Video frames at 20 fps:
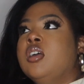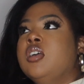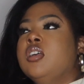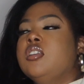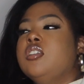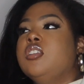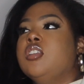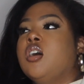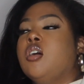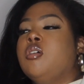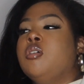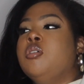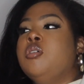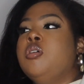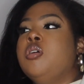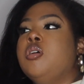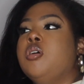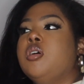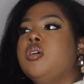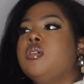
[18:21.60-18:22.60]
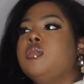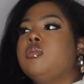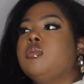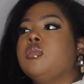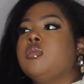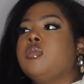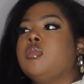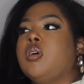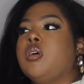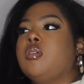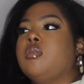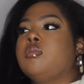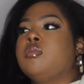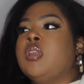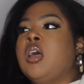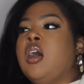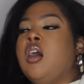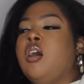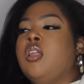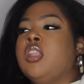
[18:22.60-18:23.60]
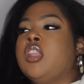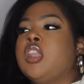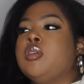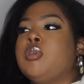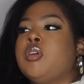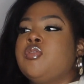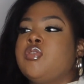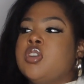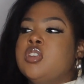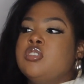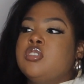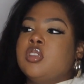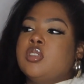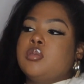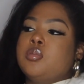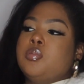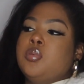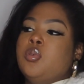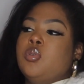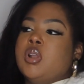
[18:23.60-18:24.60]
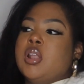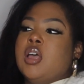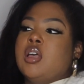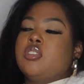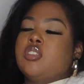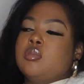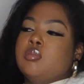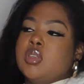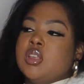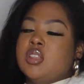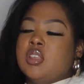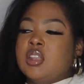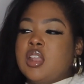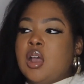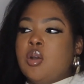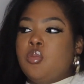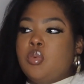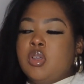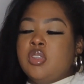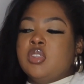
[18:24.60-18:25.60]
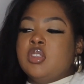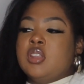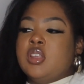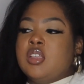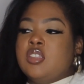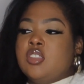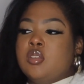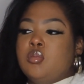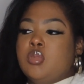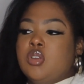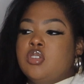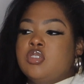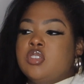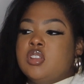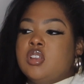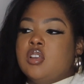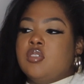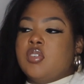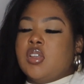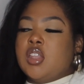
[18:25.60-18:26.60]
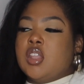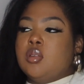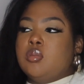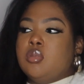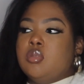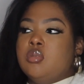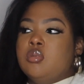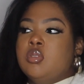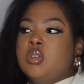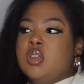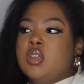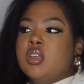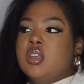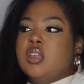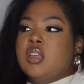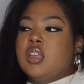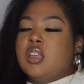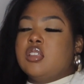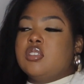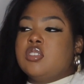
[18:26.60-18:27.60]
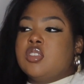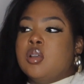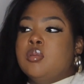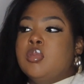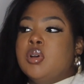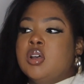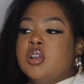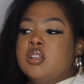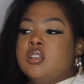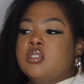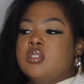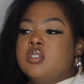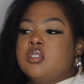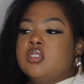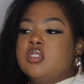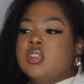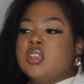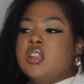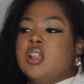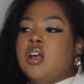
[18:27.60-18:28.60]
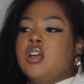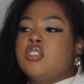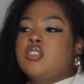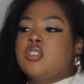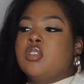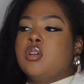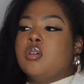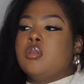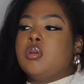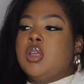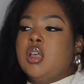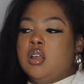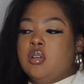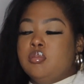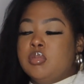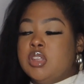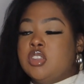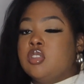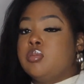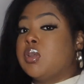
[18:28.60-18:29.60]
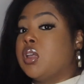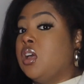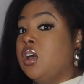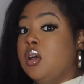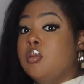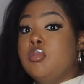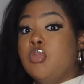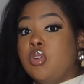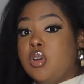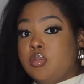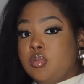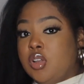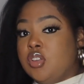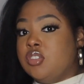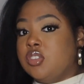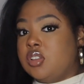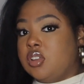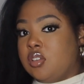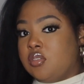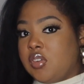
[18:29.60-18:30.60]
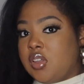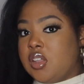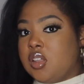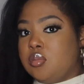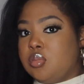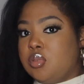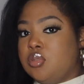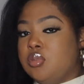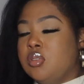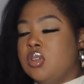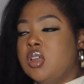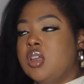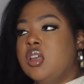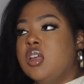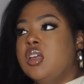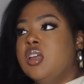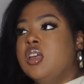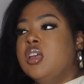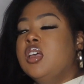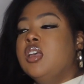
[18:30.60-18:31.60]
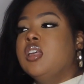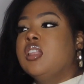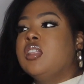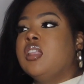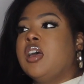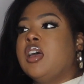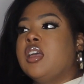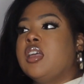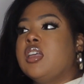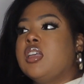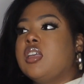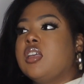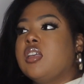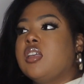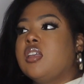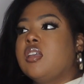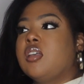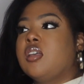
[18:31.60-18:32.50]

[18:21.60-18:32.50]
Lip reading: not only did my friendships point out to me that I wasn't as emotionally available as some others, it also helped me to become more emotionally available. Like,